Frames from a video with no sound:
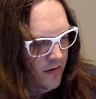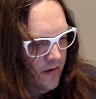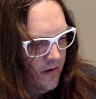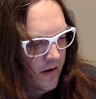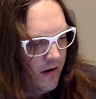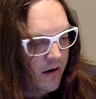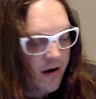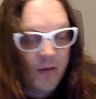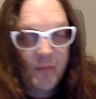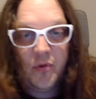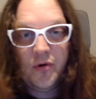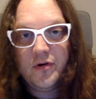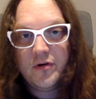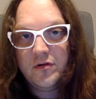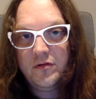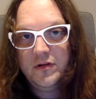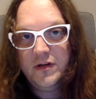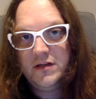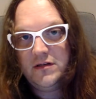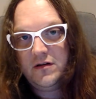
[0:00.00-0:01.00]
I bought
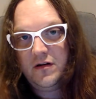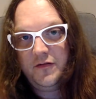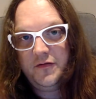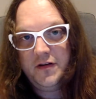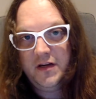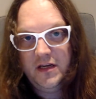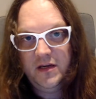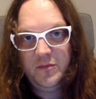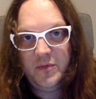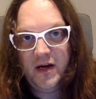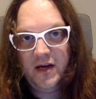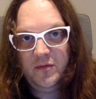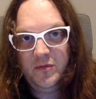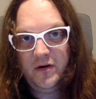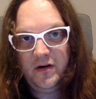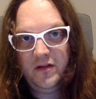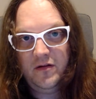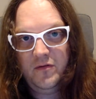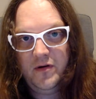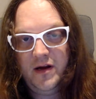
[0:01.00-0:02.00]
all these off eBay, by
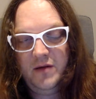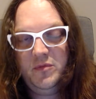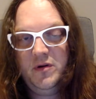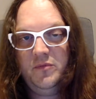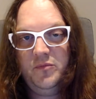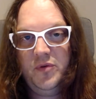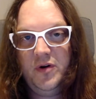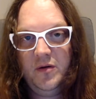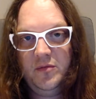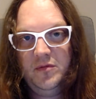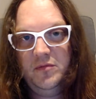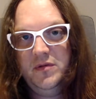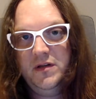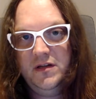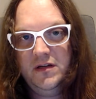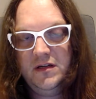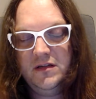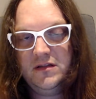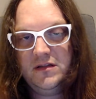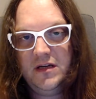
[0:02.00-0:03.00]
the way, but probably you
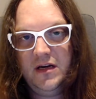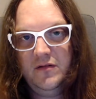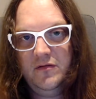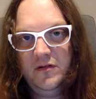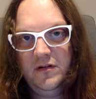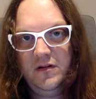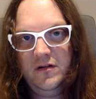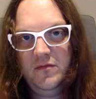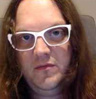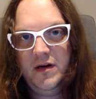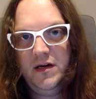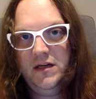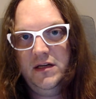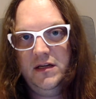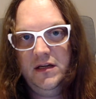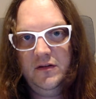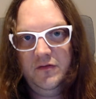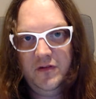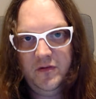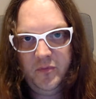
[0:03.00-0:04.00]
can save a lot of money
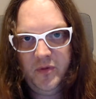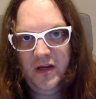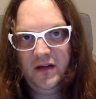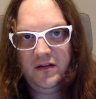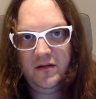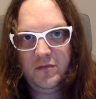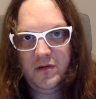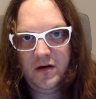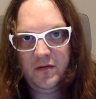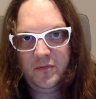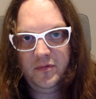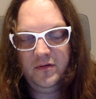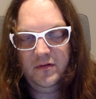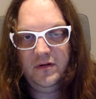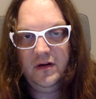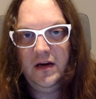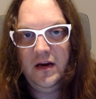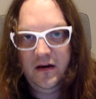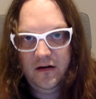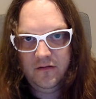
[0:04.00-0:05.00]
if you pick them up
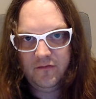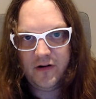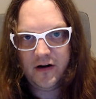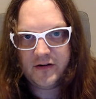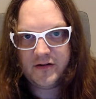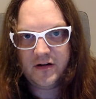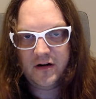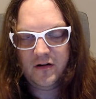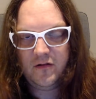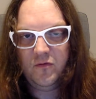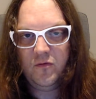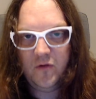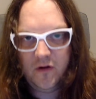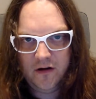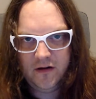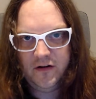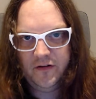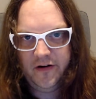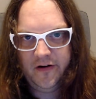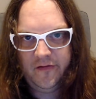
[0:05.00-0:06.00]
in Russia while
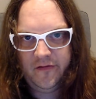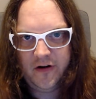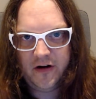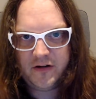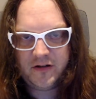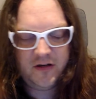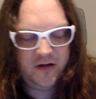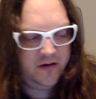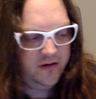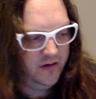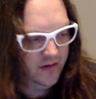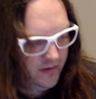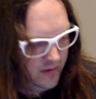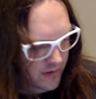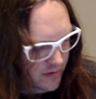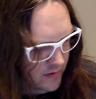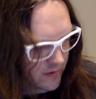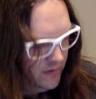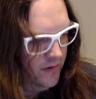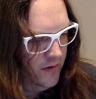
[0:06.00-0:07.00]
you're in Russia.
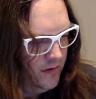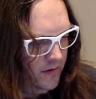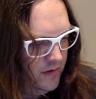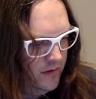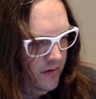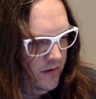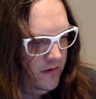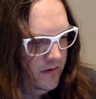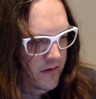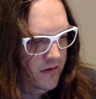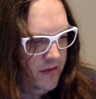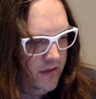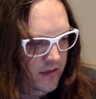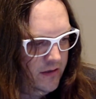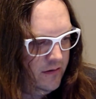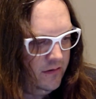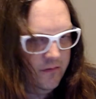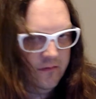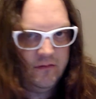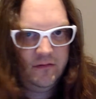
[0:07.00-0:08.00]
Because
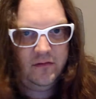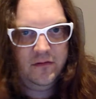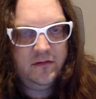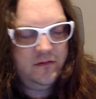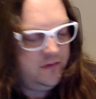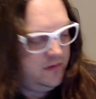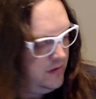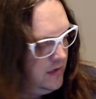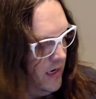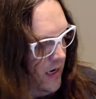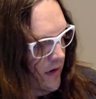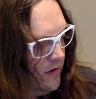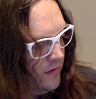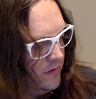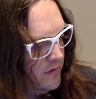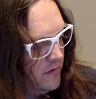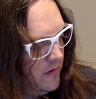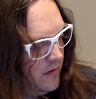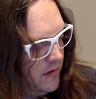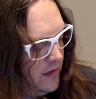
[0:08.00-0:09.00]
here it's
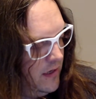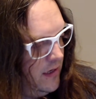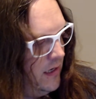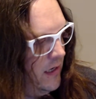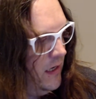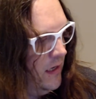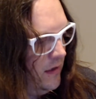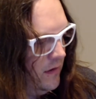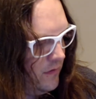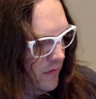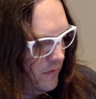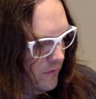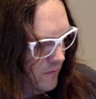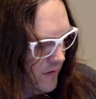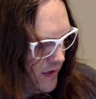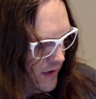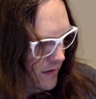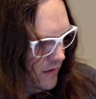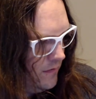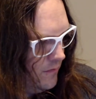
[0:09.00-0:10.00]
got here on
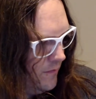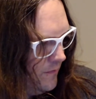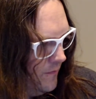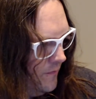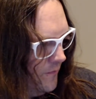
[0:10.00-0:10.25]
one of them.